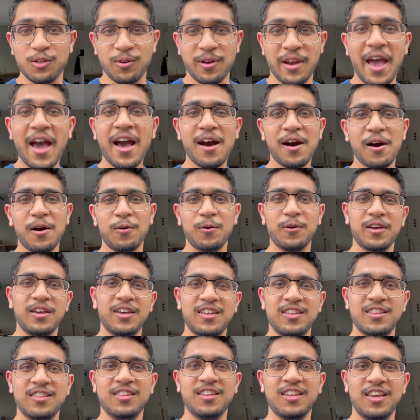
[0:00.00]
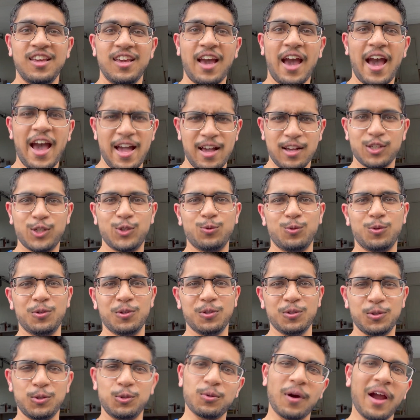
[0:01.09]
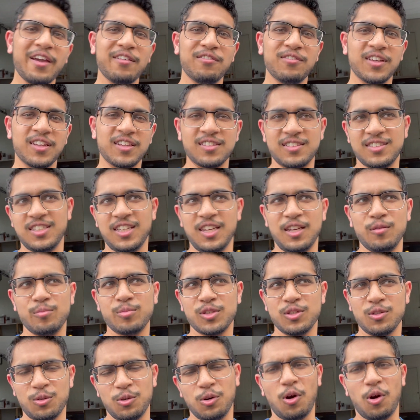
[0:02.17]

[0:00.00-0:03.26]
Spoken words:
now in the actual driving tips or